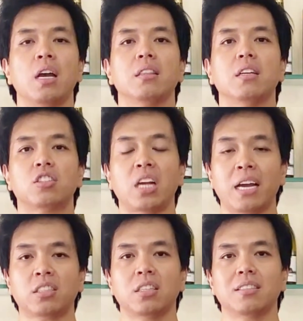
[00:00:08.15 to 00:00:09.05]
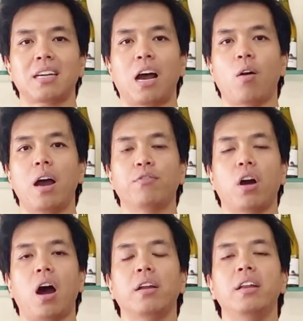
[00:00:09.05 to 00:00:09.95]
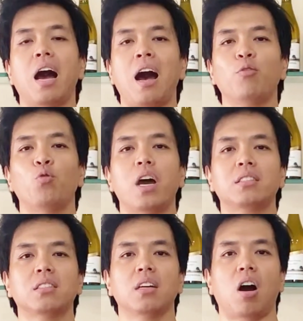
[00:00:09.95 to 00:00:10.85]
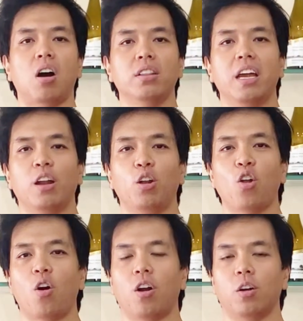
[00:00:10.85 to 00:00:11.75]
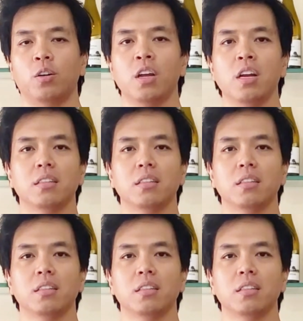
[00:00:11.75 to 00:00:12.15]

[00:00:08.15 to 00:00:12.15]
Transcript: The Texans, however, are not resting on their laurel.